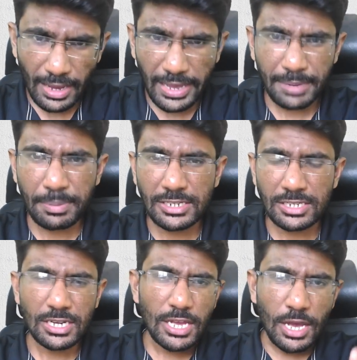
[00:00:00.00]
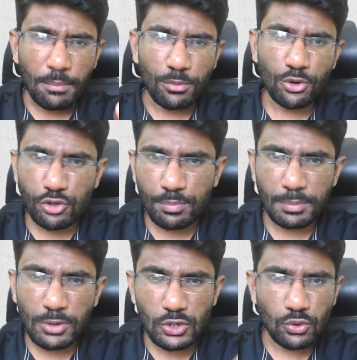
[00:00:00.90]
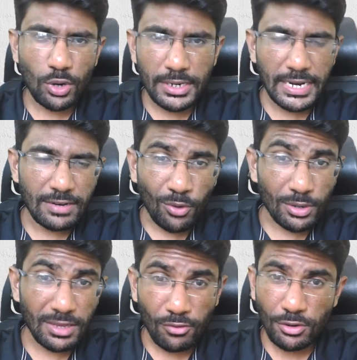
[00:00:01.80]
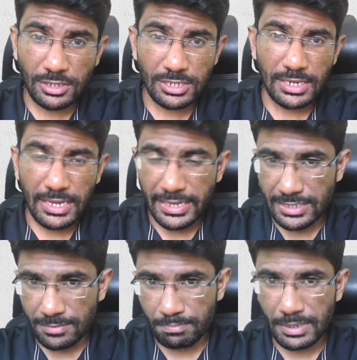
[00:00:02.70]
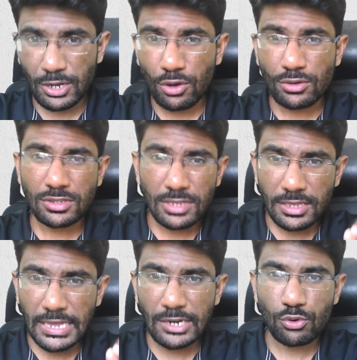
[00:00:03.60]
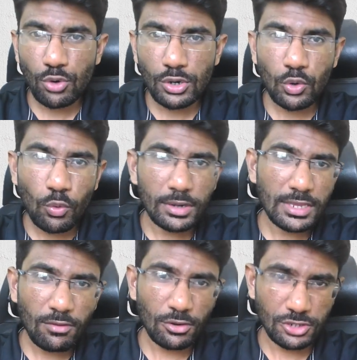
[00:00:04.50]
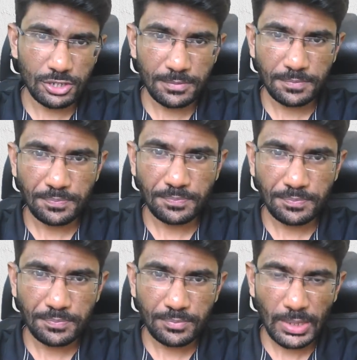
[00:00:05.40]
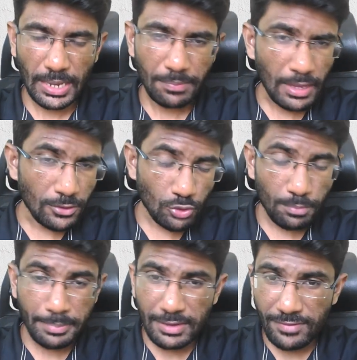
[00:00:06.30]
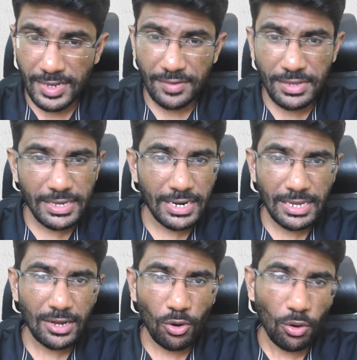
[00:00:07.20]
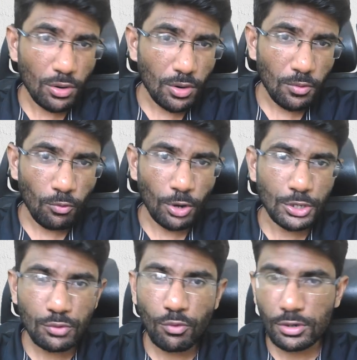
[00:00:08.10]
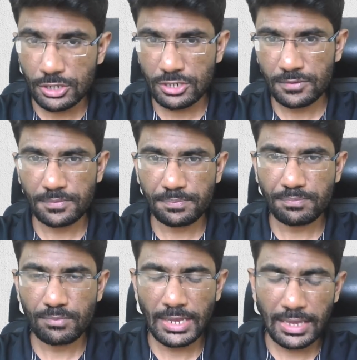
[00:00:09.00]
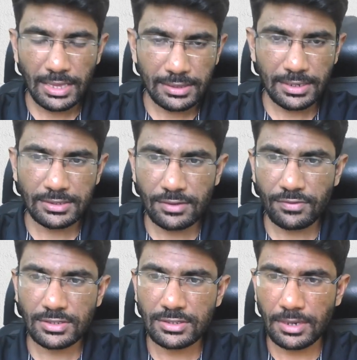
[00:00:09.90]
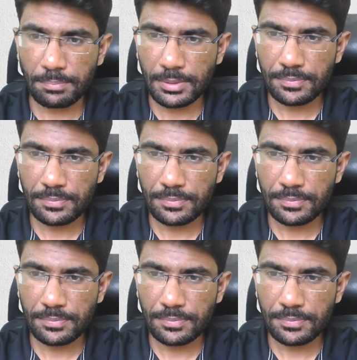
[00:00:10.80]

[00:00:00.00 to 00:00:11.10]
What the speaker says: I repeat, most people do not get what they want is because they do not know what they want. Okay, so be very, very clear on what do you want. Okay, that is the first step.